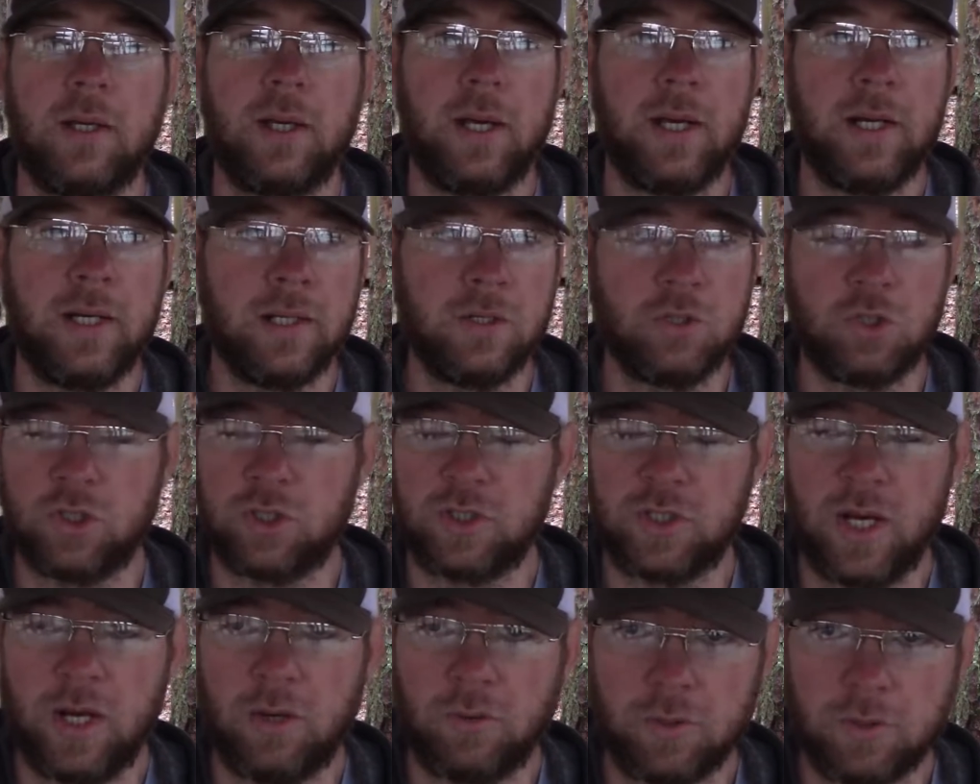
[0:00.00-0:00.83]
And it just
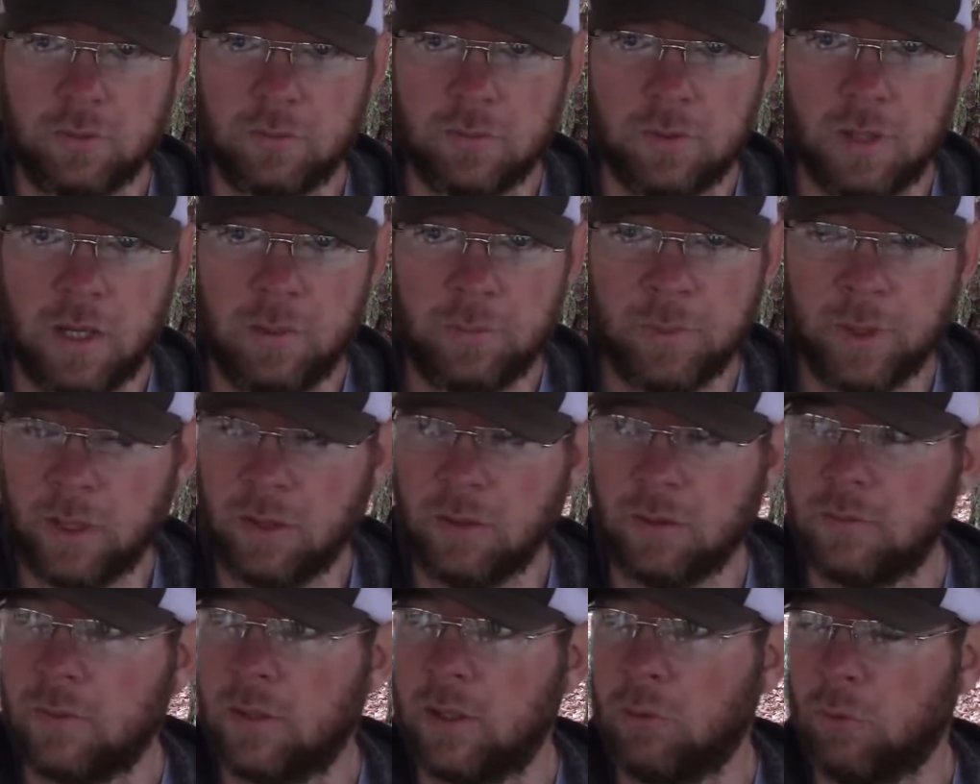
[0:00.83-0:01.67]
sounded, I
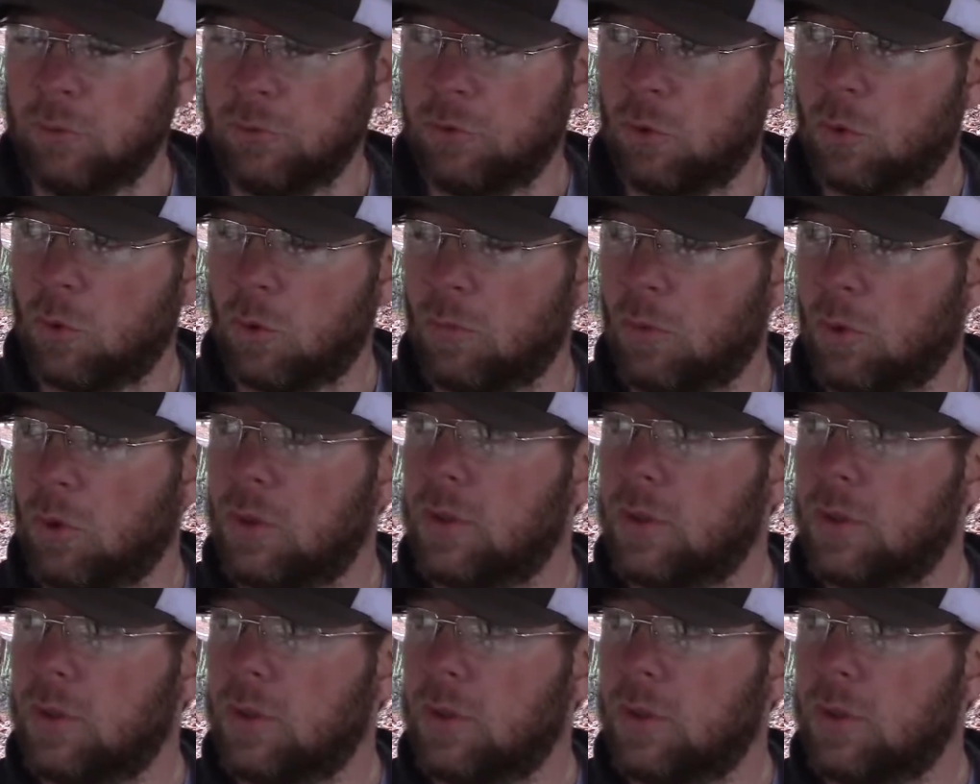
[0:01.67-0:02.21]
mean, it was horrible.